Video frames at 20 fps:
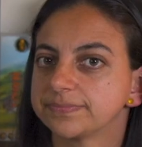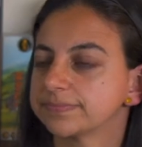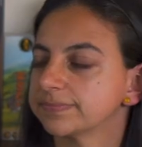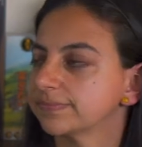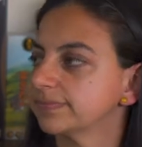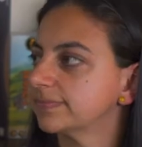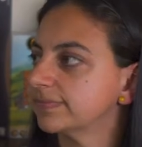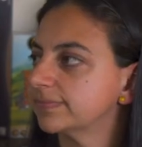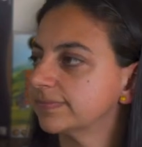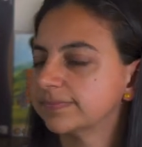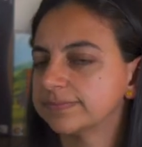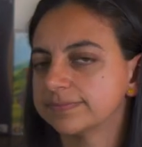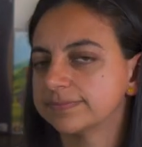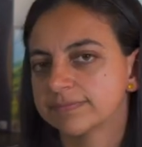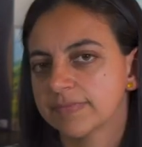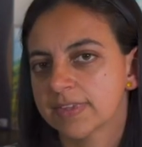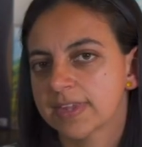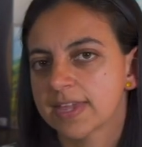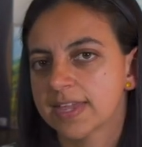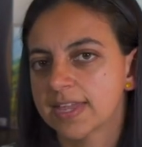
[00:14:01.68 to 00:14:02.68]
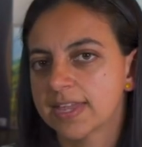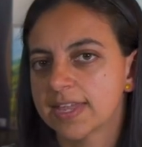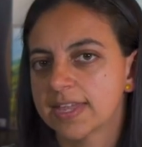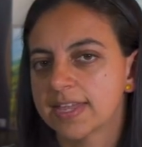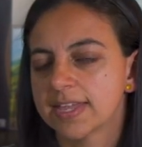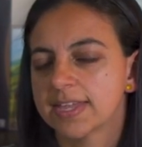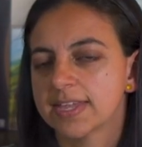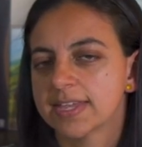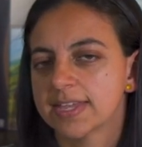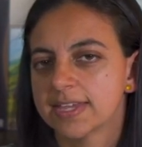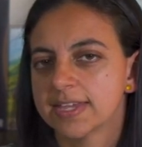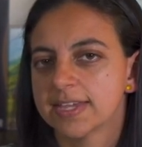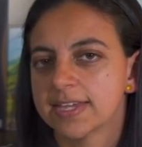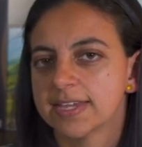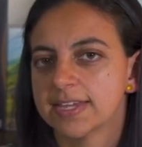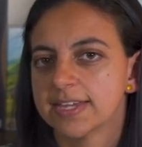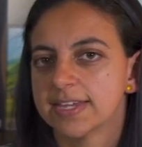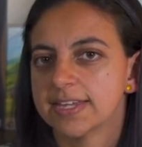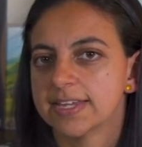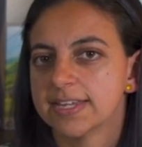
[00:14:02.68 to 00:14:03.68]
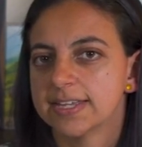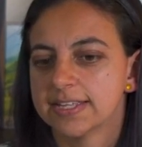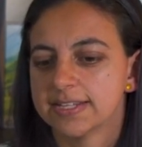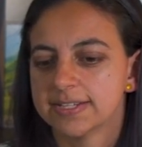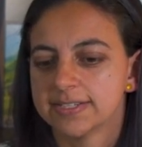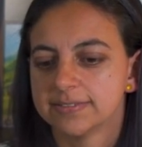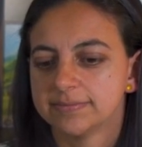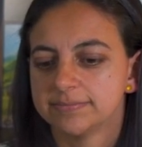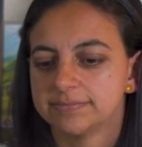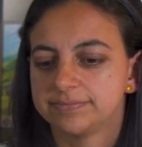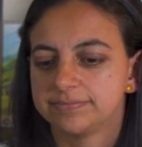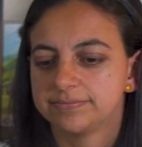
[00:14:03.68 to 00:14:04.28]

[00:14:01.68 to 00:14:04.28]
This person isn't speaking.